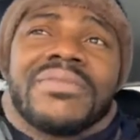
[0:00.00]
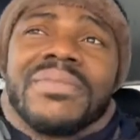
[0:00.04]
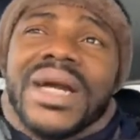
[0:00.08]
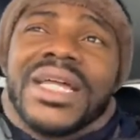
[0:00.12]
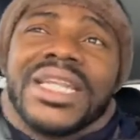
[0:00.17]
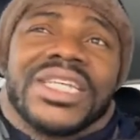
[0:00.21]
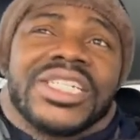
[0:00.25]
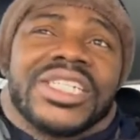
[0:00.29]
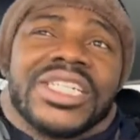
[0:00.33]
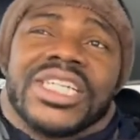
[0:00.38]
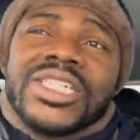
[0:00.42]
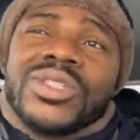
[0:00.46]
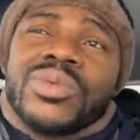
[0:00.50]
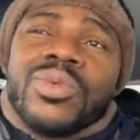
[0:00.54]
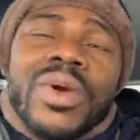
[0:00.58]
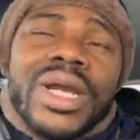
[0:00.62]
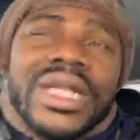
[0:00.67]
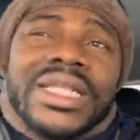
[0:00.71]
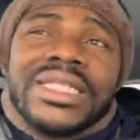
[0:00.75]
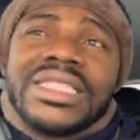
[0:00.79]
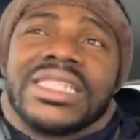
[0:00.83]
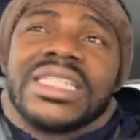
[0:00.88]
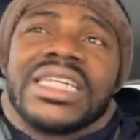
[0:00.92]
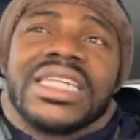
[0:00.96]
but they just
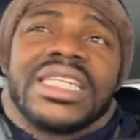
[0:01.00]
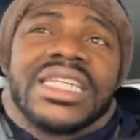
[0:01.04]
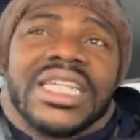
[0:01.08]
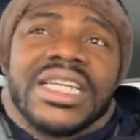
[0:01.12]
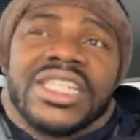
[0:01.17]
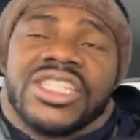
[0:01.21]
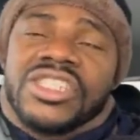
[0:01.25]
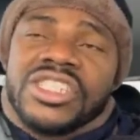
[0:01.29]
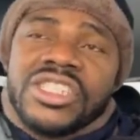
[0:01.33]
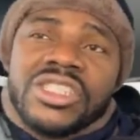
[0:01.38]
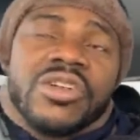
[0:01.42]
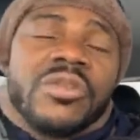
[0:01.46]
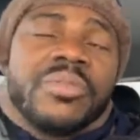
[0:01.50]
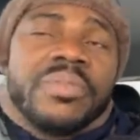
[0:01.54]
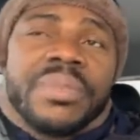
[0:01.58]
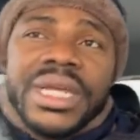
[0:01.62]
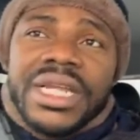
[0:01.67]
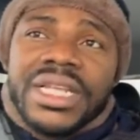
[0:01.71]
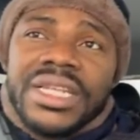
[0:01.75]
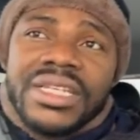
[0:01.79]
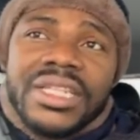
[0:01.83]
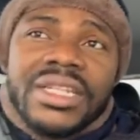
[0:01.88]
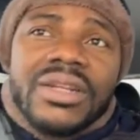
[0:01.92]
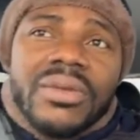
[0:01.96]
were teenage
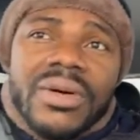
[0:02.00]
stupid.